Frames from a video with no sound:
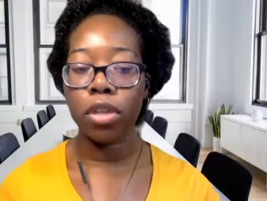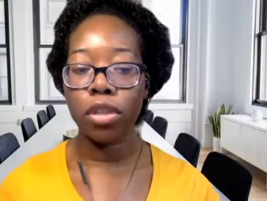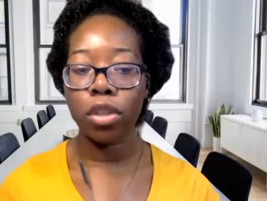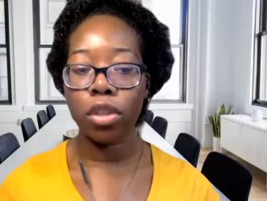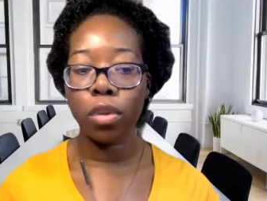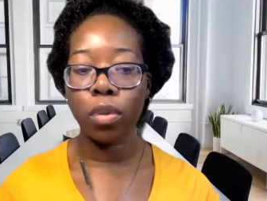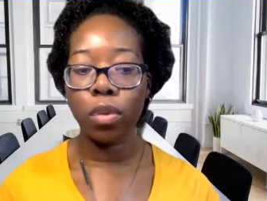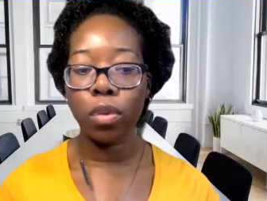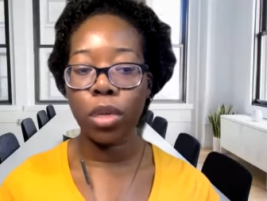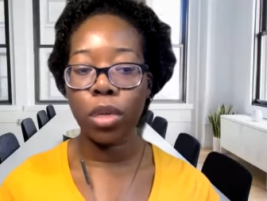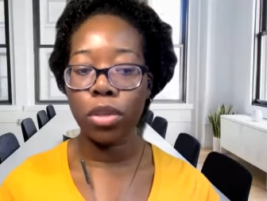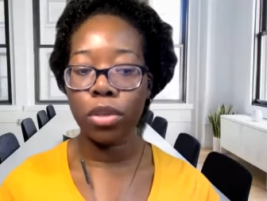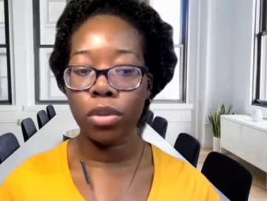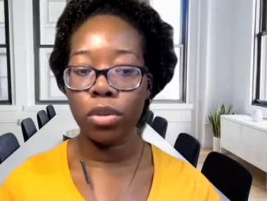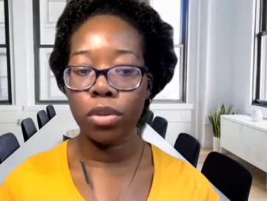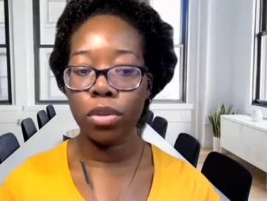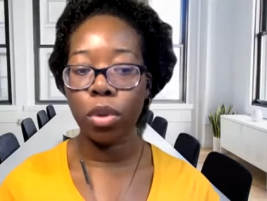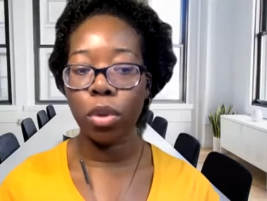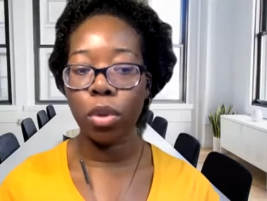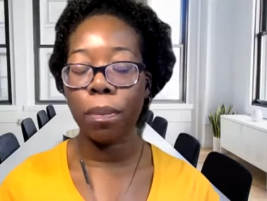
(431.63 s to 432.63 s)
So, we do
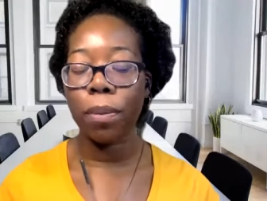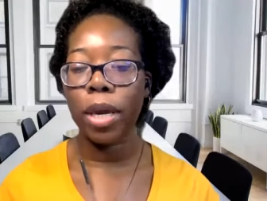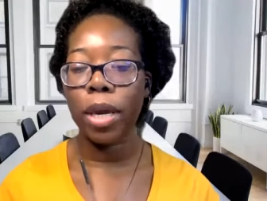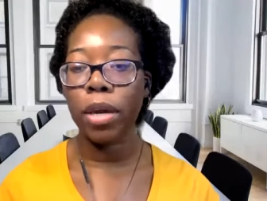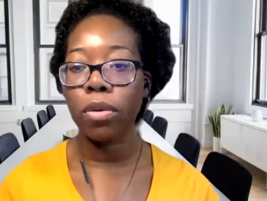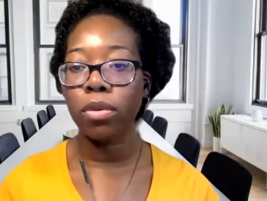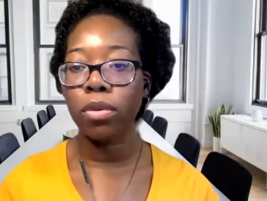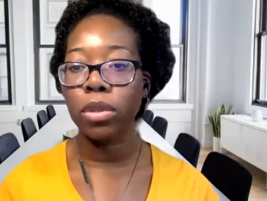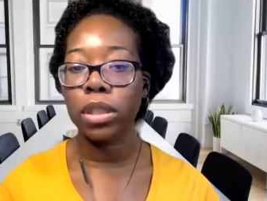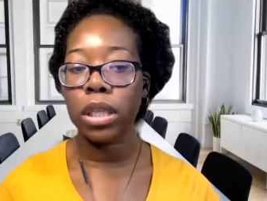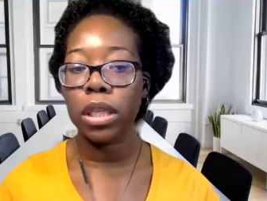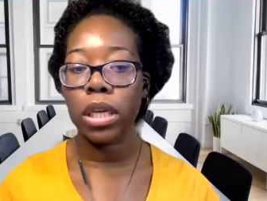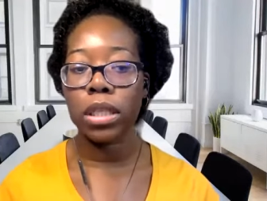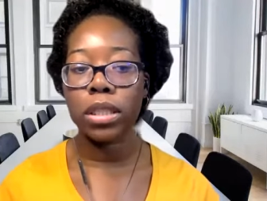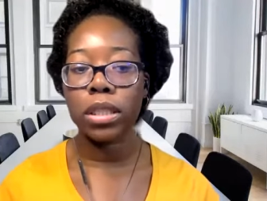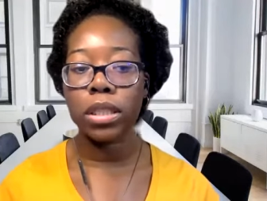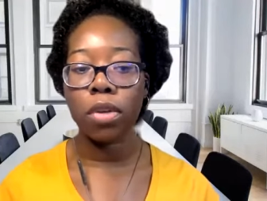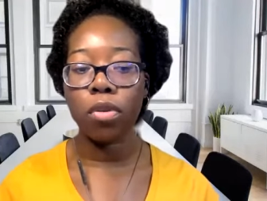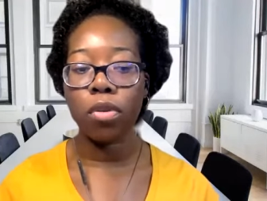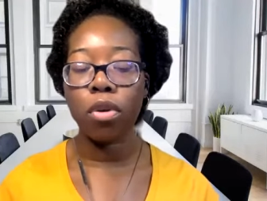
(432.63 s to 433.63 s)
solar panels and
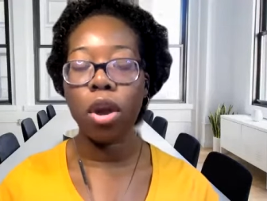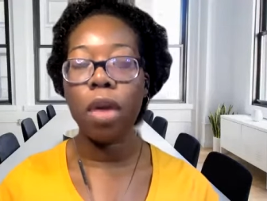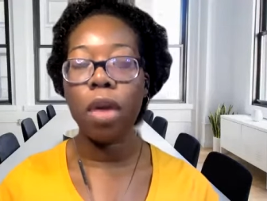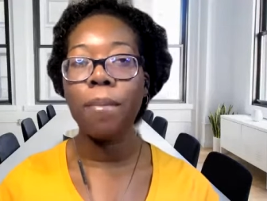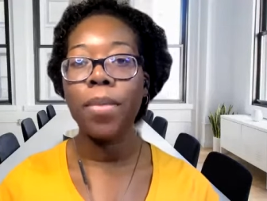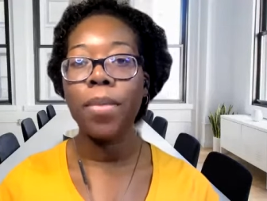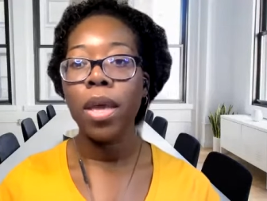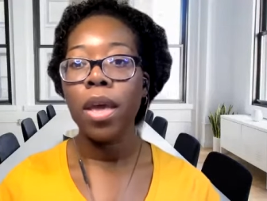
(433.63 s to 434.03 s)
etc.